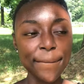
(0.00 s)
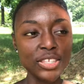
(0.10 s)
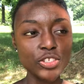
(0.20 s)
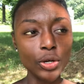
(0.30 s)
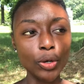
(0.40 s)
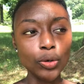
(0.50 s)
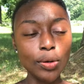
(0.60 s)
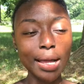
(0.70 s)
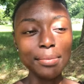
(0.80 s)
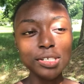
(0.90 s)
So
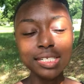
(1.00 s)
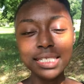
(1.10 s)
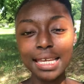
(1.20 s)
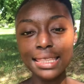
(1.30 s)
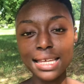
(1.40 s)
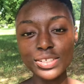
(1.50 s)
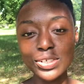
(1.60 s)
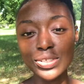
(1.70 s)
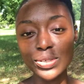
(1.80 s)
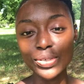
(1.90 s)
I'm just saying that
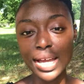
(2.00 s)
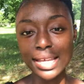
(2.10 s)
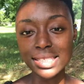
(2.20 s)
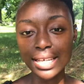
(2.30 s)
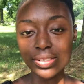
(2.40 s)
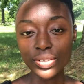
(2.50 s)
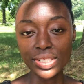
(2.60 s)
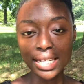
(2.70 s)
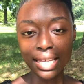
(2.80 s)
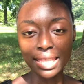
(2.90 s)
just so you guys can
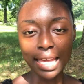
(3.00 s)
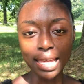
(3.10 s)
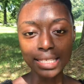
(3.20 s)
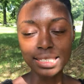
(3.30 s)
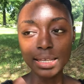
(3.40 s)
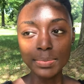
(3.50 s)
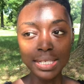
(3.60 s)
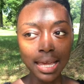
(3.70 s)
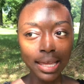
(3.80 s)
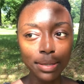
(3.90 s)
understand that
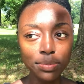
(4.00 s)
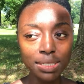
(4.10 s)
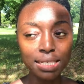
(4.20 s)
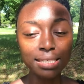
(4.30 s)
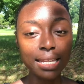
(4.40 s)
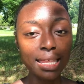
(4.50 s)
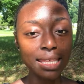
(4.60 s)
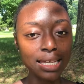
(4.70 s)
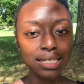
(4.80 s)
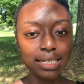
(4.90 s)
sometimes it's not
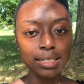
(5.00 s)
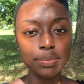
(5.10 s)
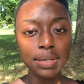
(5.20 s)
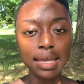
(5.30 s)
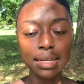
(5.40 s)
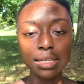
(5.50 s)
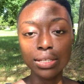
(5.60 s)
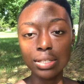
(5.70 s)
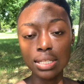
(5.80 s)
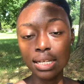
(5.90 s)
that deep and
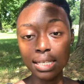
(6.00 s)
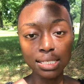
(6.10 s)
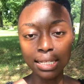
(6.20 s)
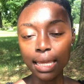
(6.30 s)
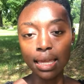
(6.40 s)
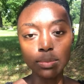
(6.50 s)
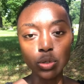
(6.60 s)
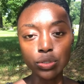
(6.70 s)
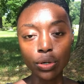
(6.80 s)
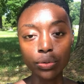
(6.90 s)
it isn't an
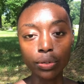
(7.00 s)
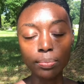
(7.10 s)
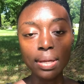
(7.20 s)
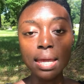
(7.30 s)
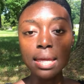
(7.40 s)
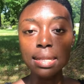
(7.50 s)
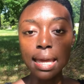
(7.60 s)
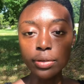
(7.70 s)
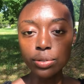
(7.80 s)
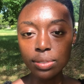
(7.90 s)
animal totem.
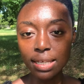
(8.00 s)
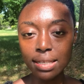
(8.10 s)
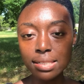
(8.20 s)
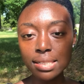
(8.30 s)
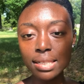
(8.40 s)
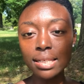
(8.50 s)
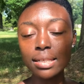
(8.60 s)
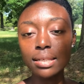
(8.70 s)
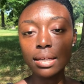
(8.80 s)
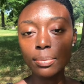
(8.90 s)
Now you can
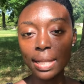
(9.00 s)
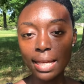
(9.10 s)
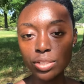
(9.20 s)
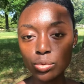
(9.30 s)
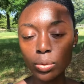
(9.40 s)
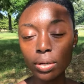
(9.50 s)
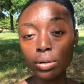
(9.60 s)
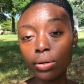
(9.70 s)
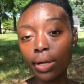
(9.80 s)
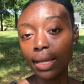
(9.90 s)
see a black squirrel
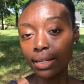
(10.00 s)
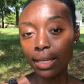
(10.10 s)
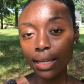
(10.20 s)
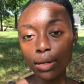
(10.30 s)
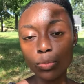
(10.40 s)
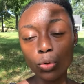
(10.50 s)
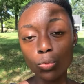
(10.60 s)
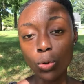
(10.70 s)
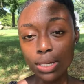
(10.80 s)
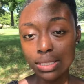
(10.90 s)
or any animal
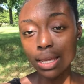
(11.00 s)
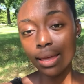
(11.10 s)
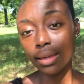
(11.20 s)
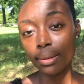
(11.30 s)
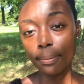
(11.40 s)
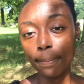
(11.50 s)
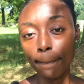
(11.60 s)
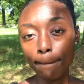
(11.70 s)
one time